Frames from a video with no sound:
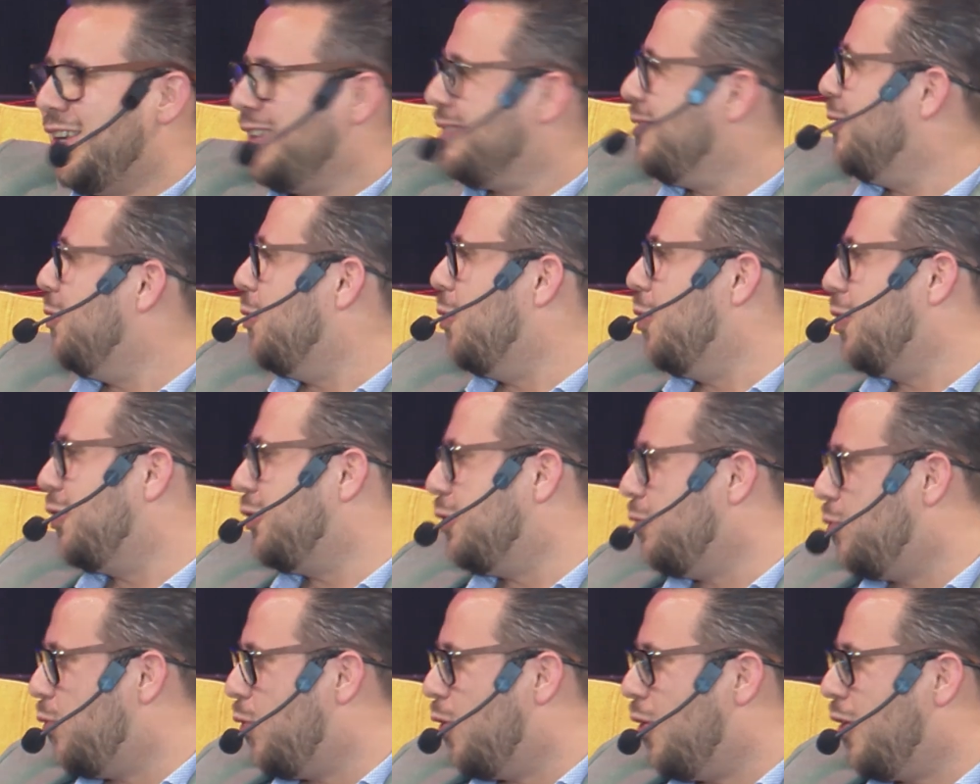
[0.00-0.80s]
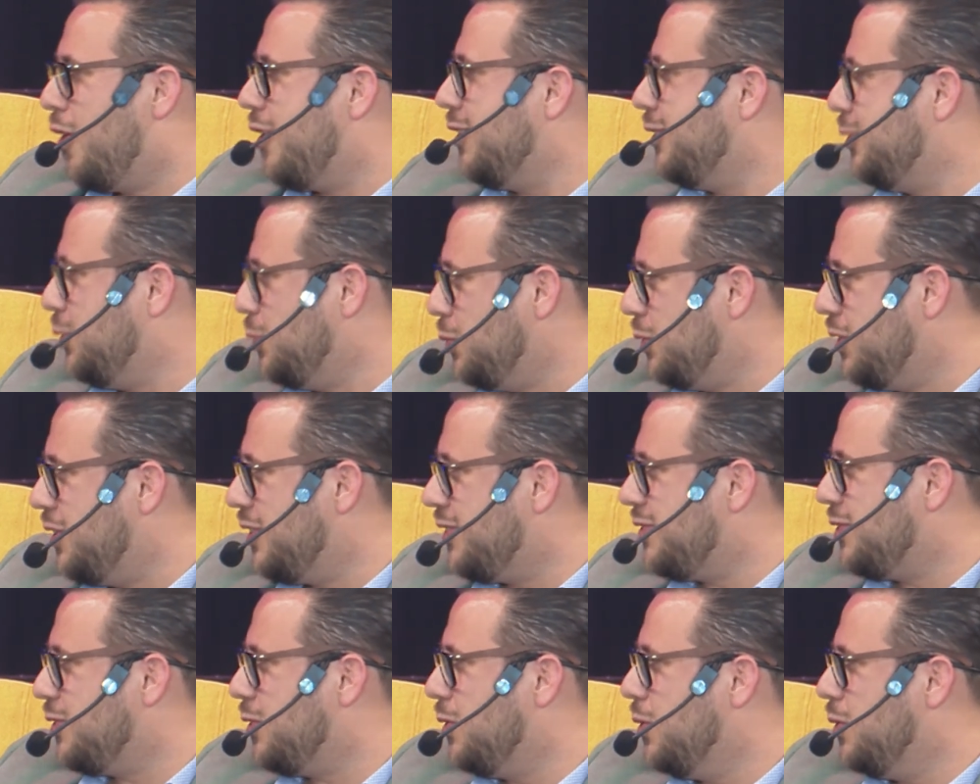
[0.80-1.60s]
Or the war 2
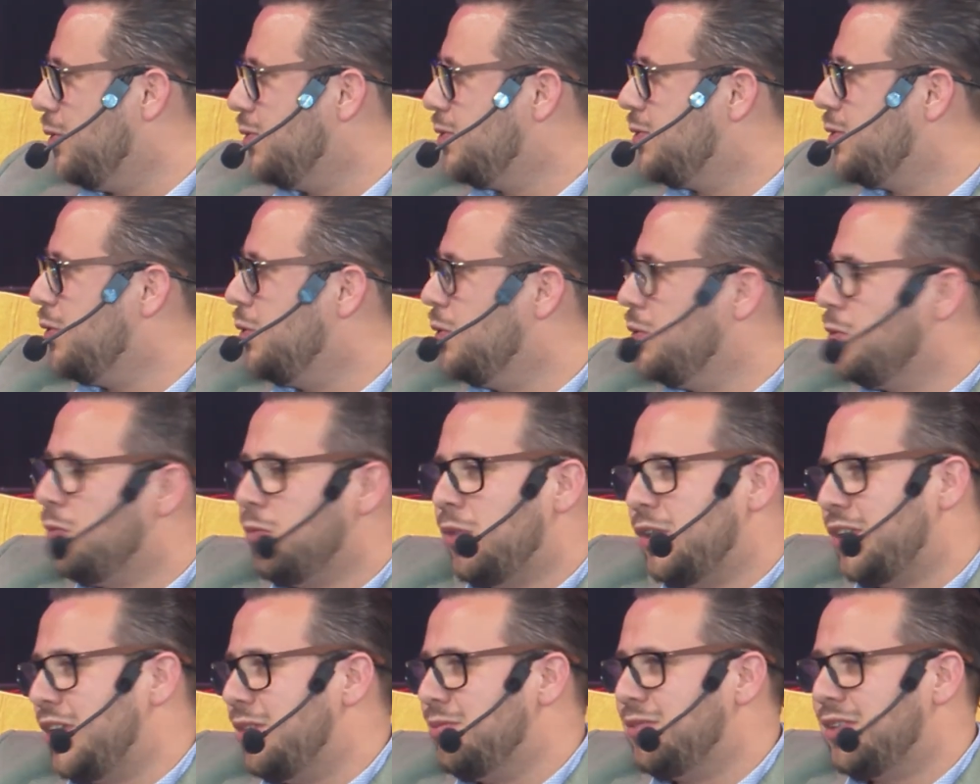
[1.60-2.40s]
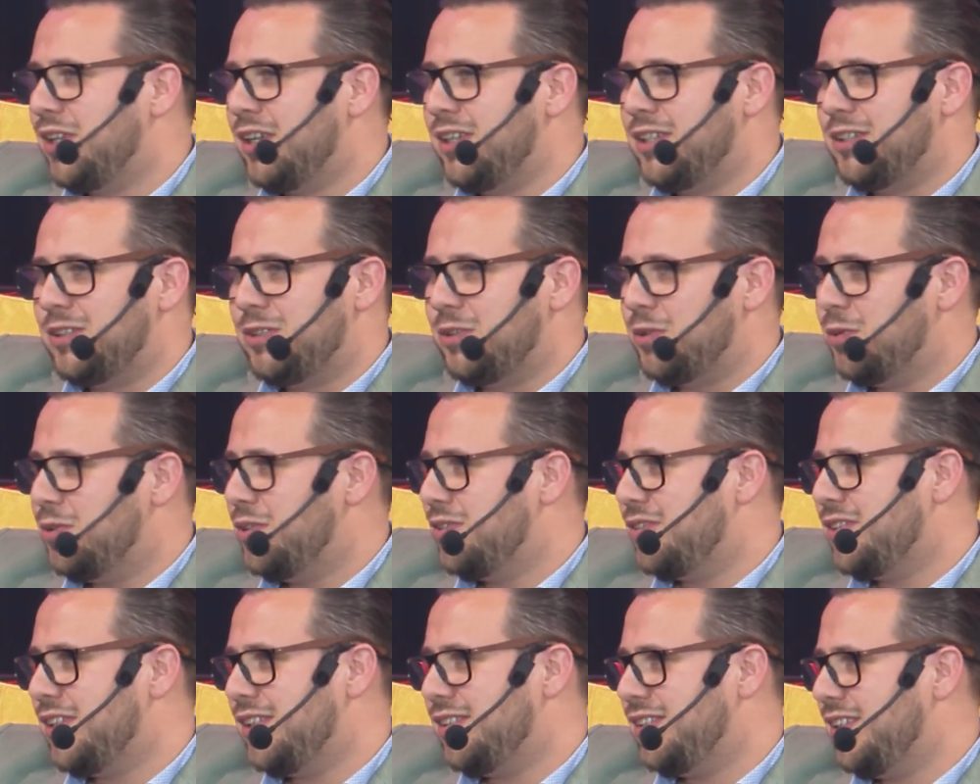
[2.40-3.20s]
years ago. So what I'm telling to you is
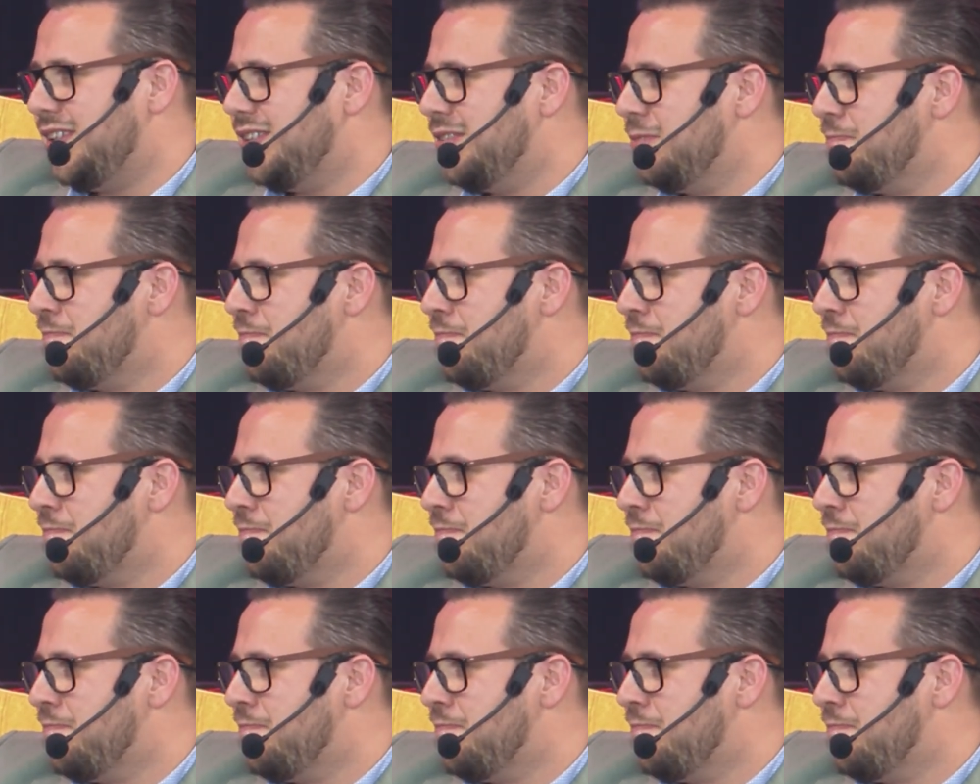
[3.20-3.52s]
that